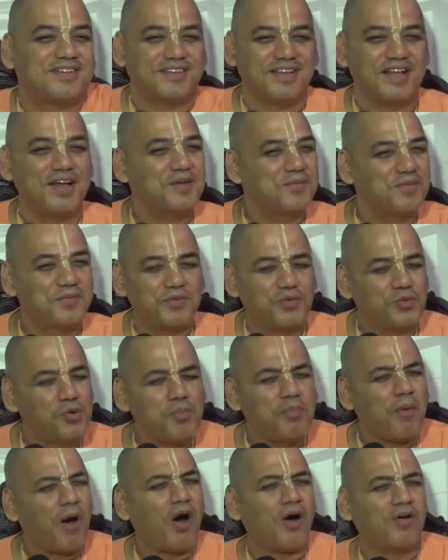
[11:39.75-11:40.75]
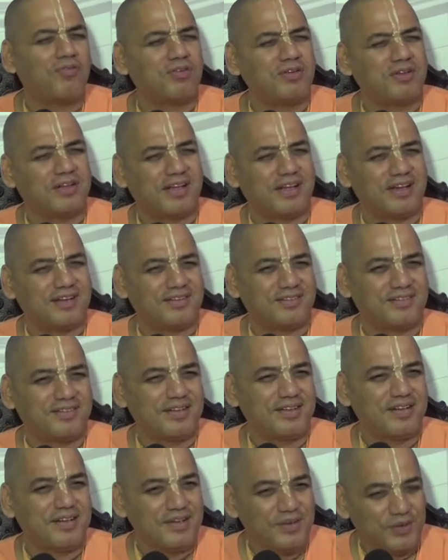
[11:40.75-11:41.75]
they are too powerful there.
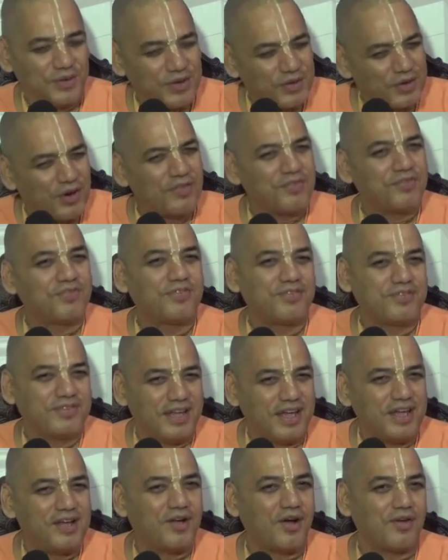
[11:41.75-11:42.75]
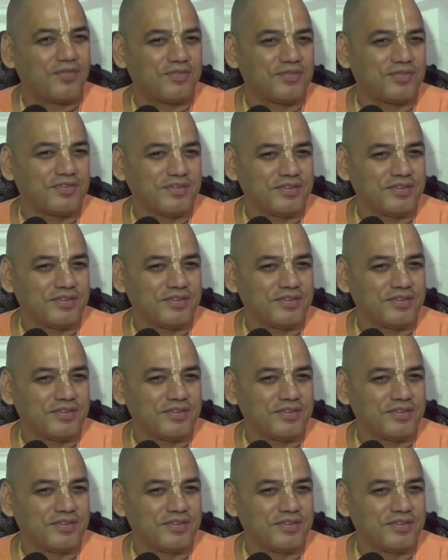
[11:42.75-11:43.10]
You cannot think of.